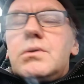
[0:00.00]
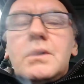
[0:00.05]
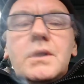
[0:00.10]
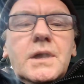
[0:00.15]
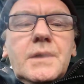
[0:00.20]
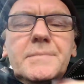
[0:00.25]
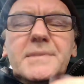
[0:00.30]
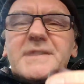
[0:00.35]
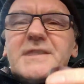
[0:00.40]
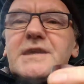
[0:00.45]

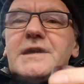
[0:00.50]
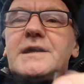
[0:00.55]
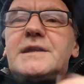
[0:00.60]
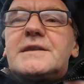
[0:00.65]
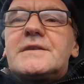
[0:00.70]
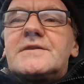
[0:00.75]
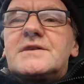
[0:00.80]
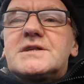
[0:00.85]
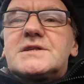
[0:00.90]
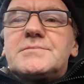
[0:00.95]
I'm at the
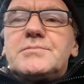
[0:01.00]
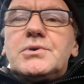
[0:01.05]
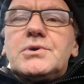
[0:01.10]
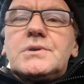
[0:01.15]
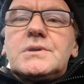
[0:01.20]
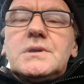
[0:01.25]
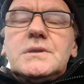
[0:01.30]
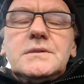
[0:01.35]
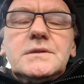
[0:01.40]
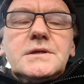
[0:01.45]
end of the
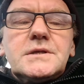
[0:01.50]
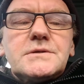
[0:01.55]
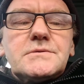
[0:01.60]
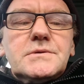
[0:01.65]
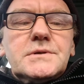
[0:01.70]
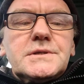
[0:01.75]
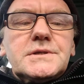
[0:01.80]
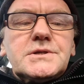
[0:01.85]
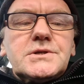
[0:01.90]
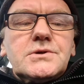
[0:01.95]
smoke on this
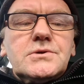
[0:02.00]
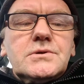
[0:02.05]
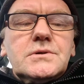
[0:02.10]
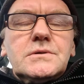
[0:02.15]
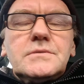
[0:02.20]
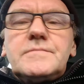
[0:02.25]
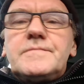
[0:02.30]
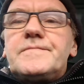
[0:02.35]
one, so,